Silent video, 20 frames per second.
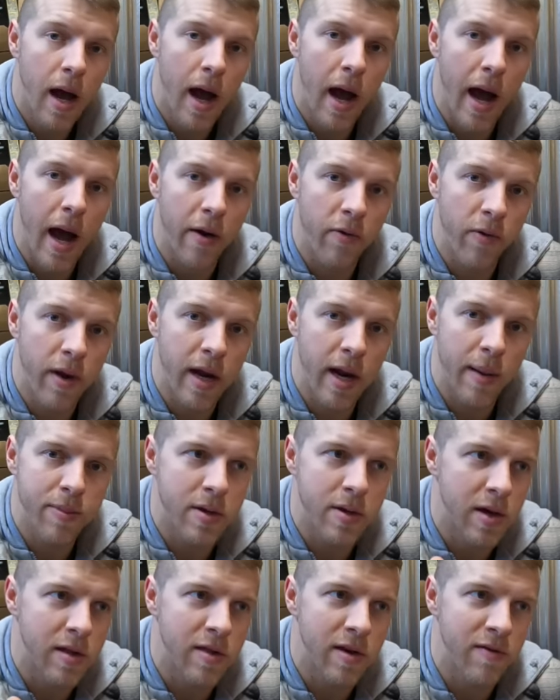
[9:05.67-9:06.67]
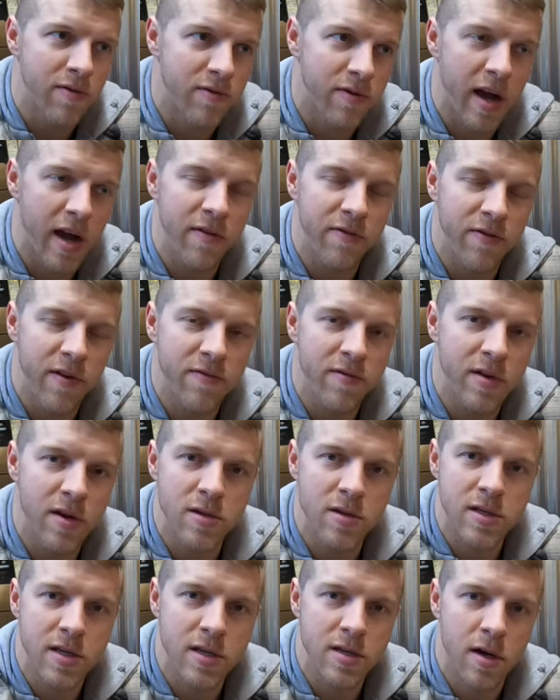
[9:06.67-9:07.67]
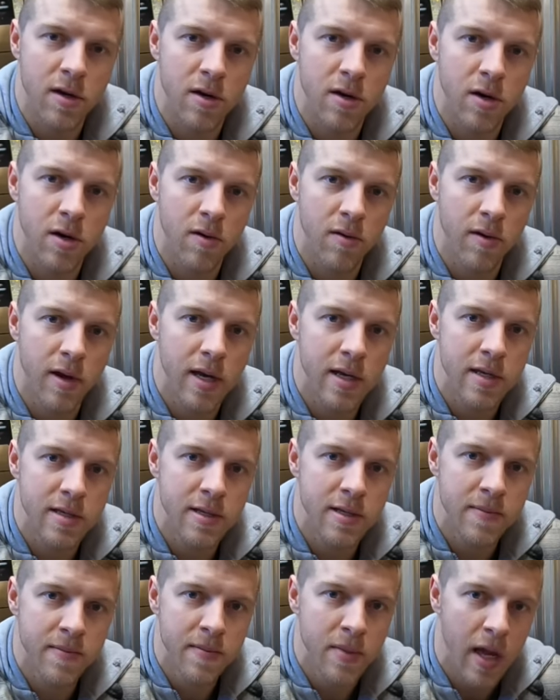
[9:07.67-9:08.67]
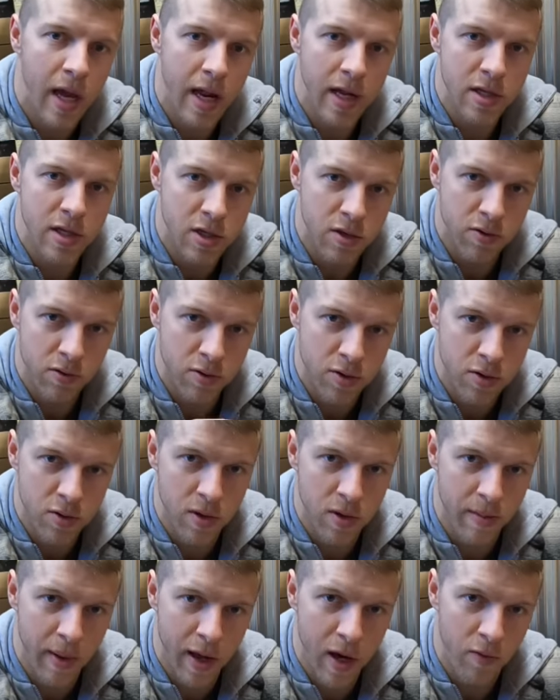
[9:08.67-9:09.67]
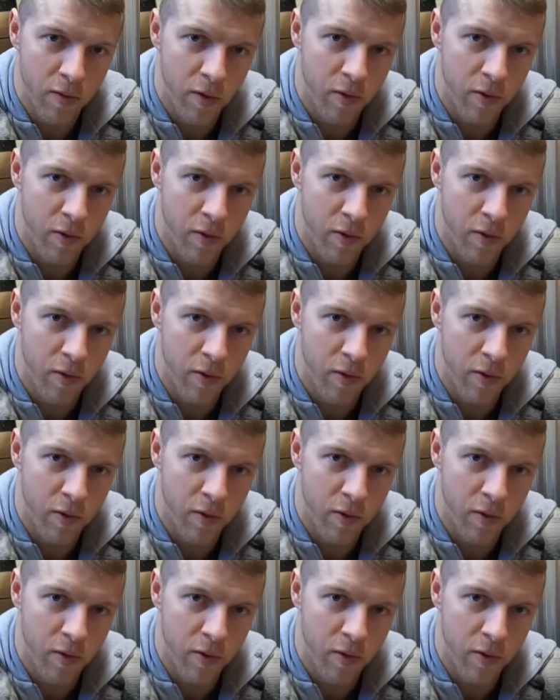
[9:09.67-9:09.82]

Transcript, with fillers: uh, rated up to I think 550 or 600 degrees, and it screws through the metal